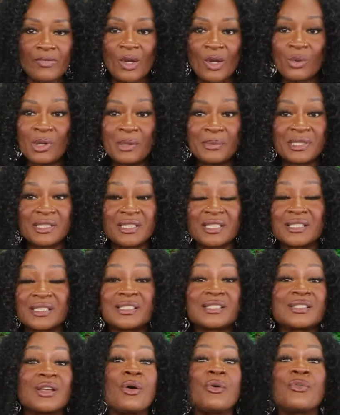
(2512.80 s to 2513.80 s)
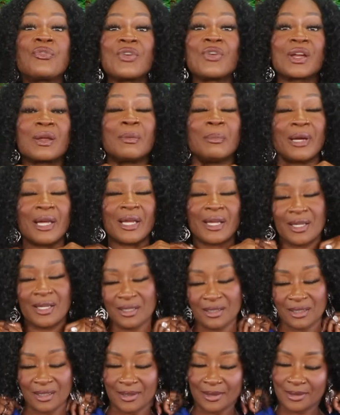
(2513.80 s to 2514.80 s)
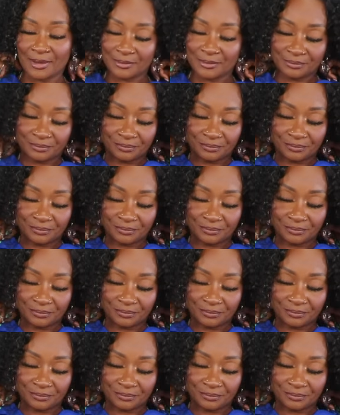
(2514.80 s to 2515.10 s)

we've been done so freaking bad. Like,